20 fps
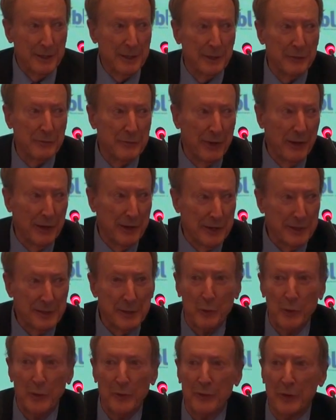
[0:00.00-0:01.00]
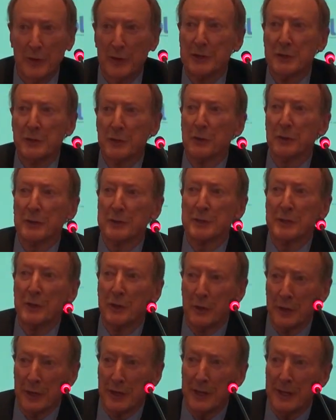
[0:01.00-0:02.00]
confine it to a very short
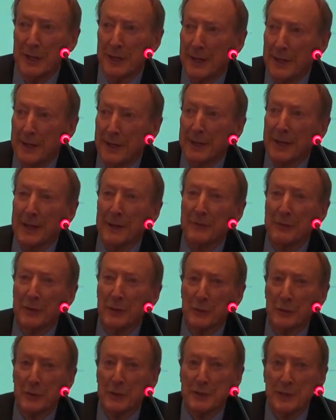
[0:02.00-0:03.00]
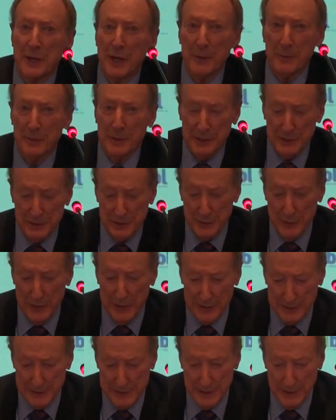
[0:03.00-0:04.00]
story in view of the time
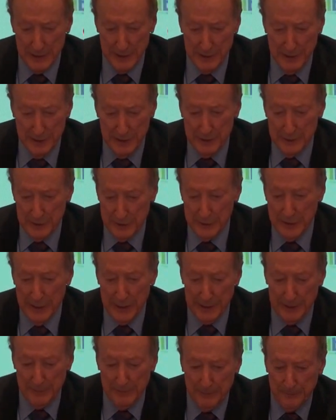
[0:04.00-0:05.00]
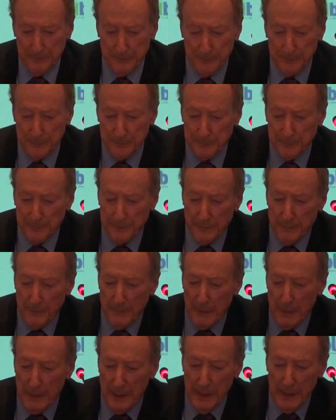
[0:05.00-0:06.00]
constraints today.
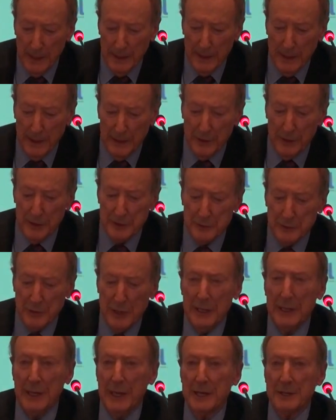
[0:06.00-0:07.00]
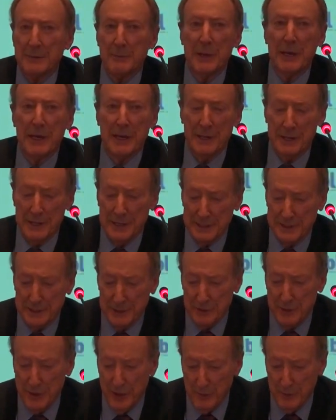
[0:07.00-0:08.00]
Australia has many things
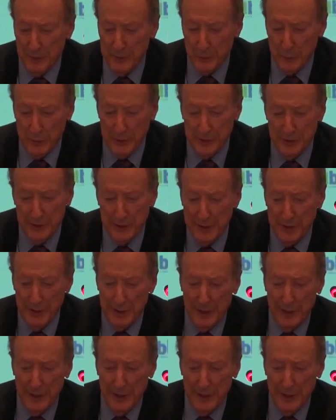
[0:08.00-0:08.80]
in common with